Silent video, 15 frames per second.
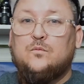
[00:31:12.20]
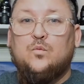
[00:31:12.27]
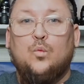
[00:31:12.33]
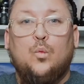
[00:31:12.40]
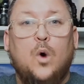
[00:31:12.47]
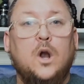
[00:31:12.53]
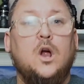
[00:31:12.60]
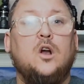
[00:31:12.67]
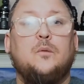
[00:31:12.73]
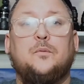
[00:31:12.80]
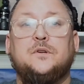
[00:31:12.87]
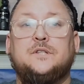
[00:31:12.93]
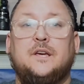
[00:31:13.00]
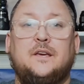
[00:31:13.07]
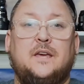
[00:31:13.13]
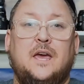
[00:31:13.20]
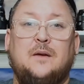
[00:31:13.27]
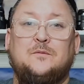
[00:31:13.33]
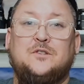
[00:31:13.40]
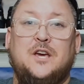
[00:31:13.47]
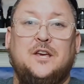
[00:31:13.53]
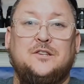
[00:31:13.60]
100%
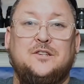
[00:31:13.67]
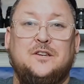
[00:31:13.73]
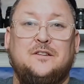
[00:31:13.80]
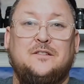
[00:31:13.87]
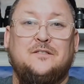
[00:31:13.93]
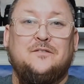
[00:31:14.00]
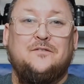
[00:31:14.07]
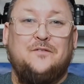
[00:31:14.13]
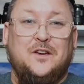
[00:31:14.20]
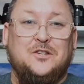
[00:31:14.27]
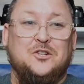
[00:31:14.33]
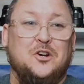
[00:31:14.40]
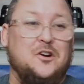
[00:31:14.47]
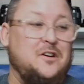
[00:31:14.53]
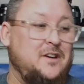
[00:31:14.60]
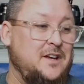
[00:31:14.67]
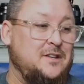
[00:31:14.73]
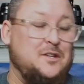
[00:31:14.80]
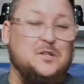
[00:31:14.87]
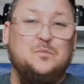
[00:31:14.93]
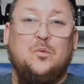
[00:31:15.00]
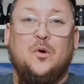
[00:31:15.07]
game-changing feature at
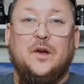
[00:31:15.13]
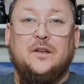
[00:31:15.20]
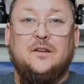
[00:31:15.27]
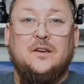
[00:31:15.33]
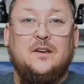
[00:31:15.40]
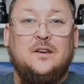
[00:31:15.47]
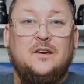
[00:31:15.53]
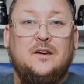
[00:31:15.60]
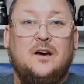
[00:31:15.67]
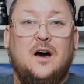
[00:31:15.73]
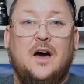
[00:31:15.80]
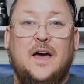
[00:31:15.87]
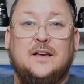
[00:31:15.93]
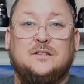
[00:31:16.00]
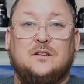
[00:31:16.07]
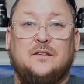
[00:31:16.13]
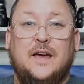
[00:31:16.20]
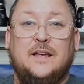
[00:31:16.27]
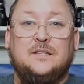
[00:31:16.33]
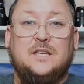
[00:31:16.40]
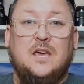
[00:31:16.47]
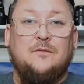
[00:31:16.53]
this point. As a
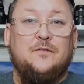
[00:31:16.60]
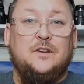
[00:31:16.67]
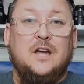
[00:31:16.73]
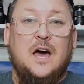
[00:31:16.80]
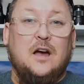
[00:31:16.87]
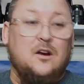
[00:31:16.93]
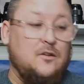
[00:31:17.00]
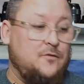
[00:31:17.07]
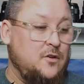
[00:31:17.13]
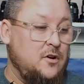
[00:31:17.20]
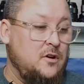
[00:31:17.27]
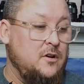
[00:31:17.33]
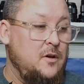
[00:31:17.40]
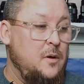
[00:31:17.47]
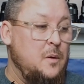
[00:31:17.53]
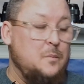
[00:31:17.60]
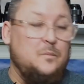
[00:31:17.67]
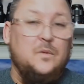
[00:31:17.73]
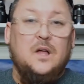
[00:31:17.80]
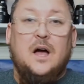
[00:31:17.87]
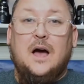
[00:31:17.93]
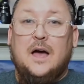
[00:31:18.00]
landscape photographer,
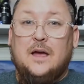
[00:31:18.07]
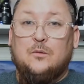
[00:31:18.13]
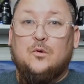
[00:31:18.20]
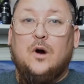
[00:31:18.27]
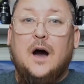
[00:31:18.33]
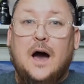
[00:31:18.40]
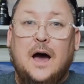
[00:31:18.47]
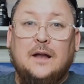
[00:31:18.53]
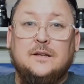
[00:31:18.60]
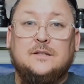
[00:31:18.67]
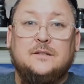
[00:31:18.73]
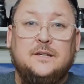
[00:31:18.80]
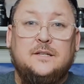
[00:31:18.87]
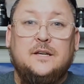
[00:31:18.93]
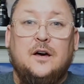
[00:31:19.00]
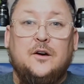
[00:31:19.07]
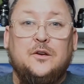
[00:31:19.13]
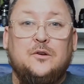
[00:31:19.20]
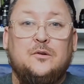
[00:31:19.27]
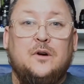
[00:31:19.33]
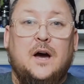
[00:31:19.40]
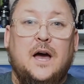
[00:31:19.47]
I will honestly tell
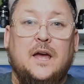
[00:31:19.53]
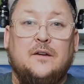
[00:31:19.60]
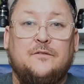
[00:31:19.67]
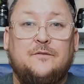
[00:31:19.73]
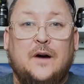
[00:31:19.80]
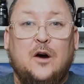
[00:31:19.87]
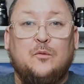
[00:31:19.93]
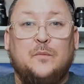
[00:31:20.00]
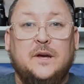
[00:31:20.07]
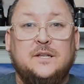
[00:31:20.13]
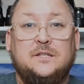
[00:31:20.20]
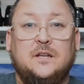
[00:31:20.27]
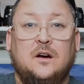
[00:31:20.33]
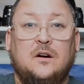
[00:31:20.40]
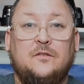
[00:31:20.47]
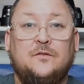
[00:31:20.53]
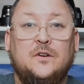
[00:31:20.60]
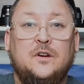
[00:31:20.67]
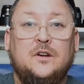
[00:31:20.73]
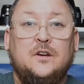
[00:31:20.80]
you, I have found myself